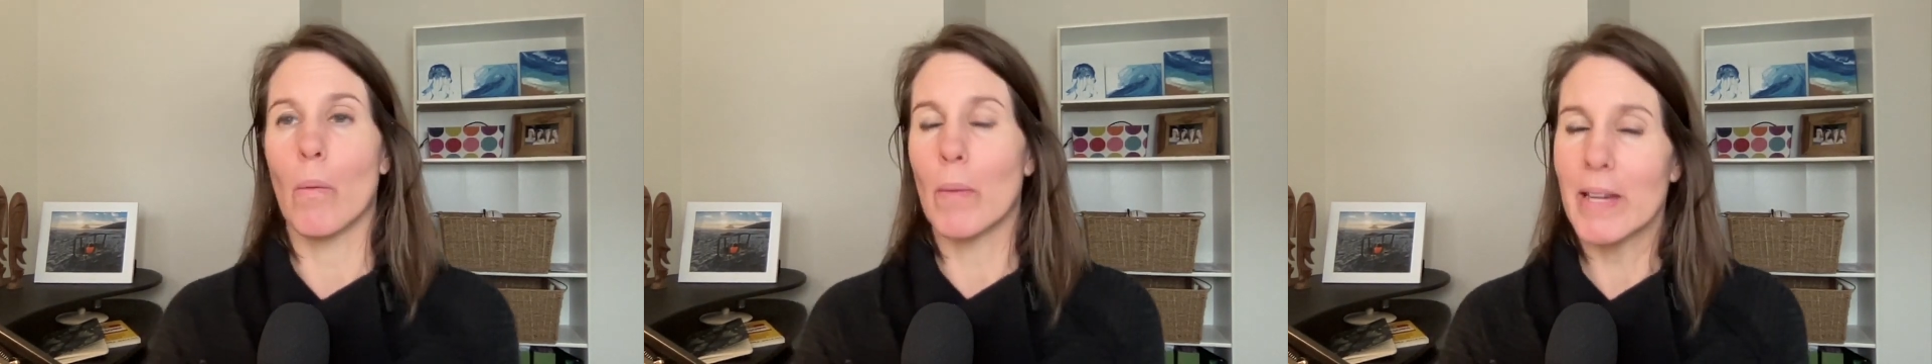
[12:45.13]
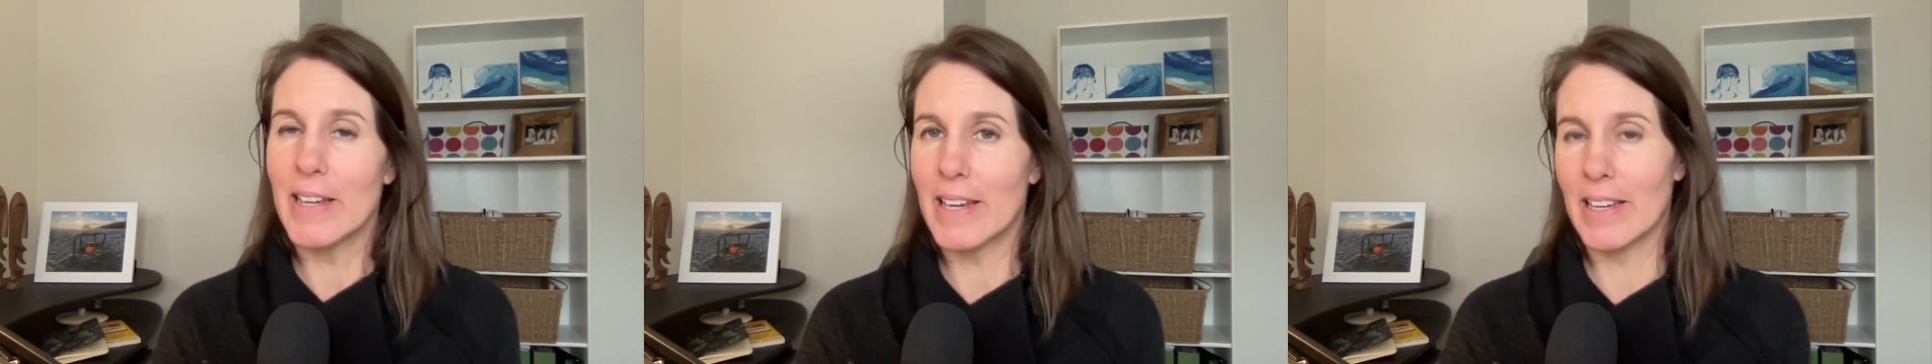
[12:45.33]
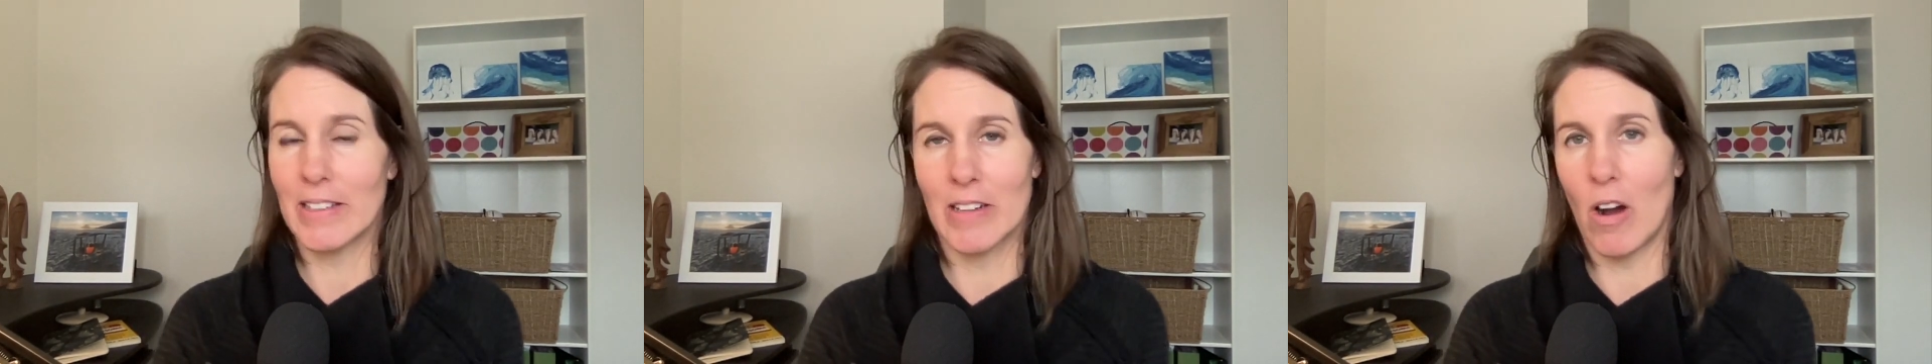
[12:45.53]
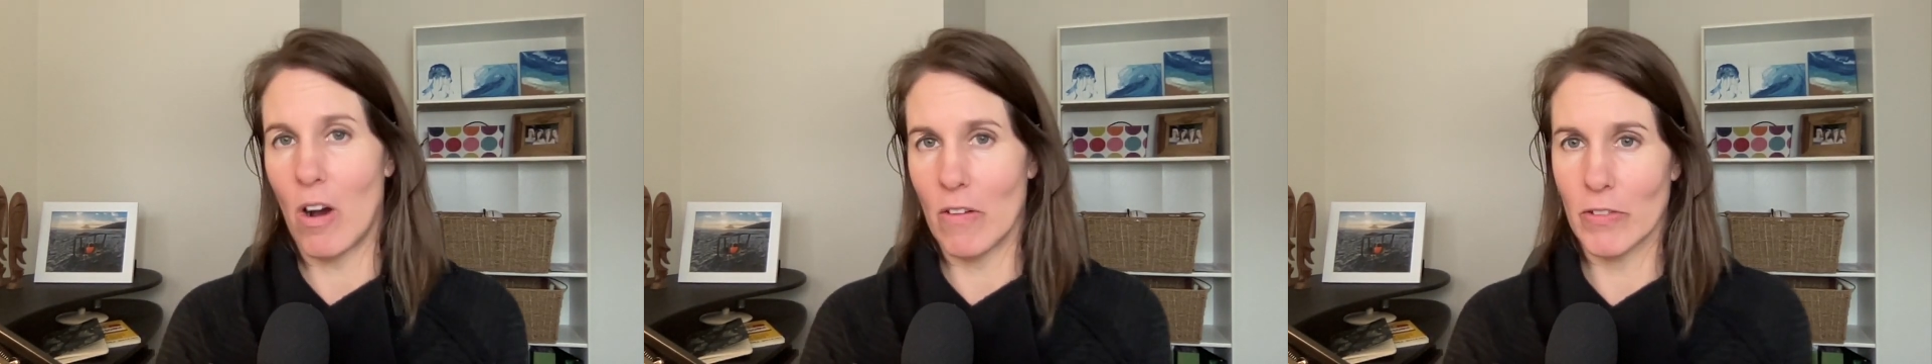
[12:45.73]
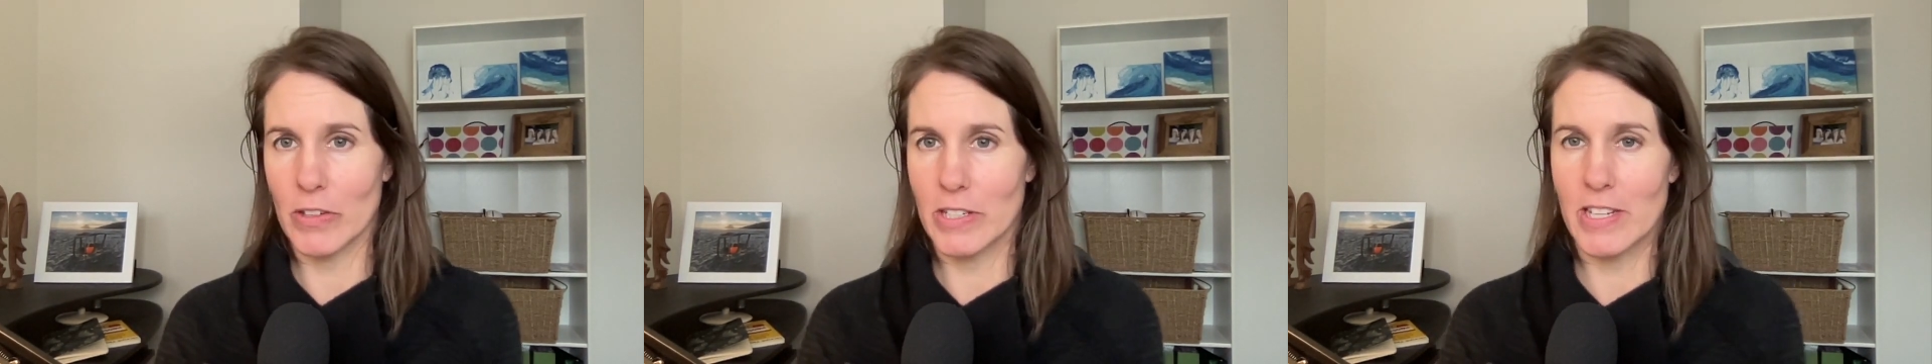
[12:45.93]
we can
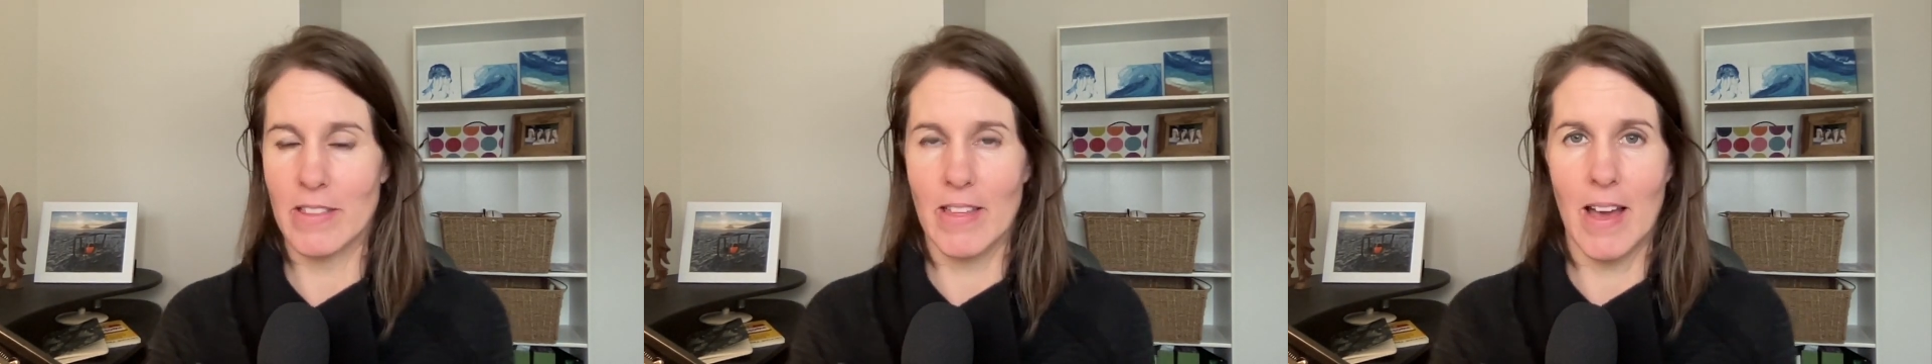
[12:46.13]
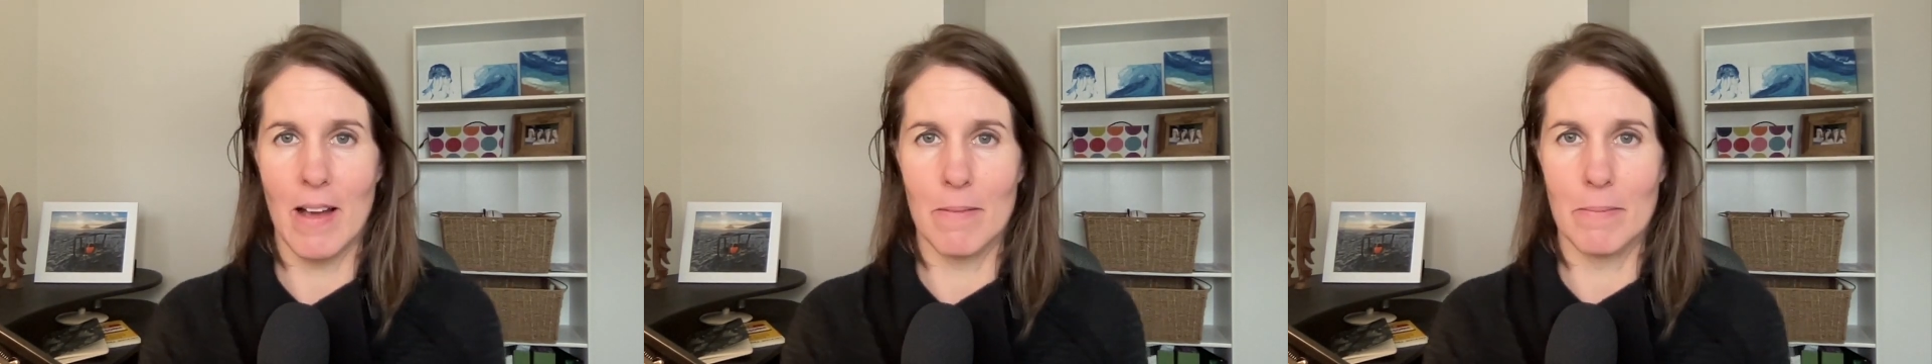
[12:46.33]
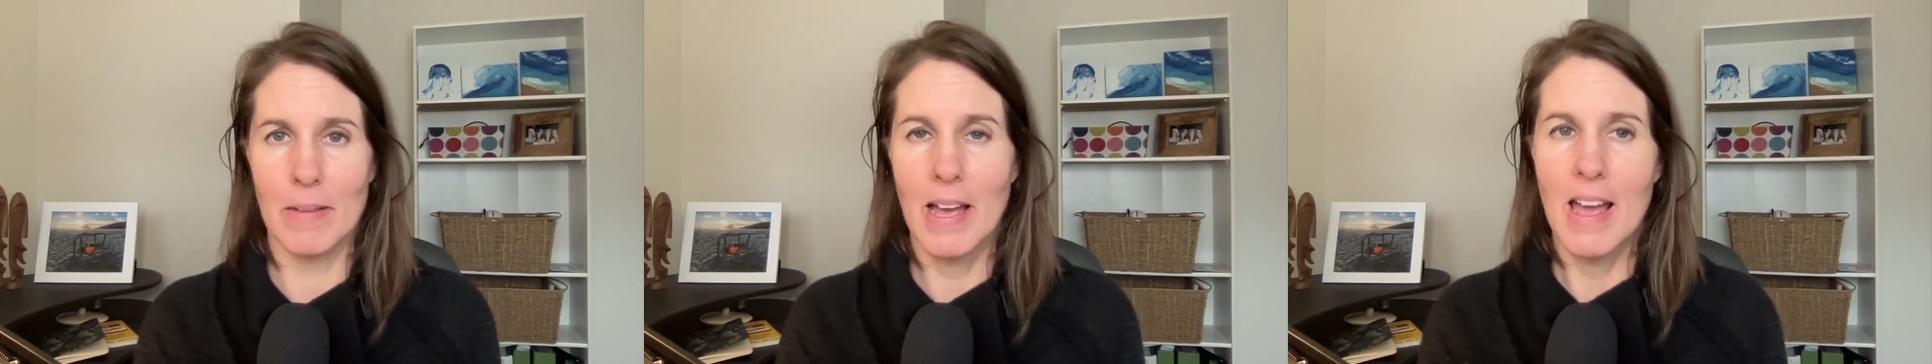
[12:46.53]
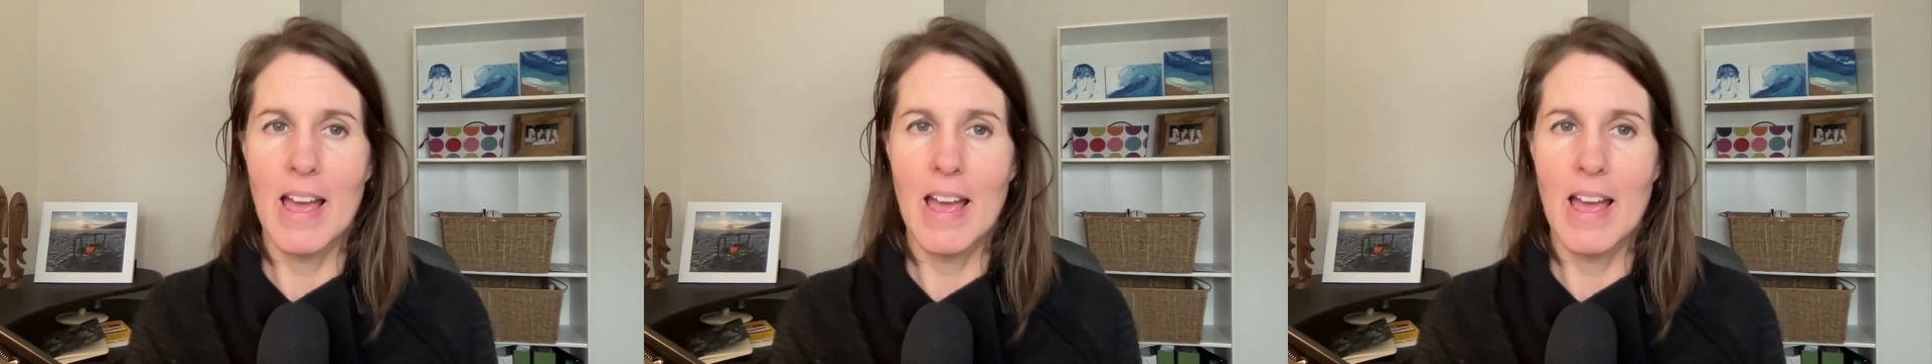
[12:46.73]
offer to them.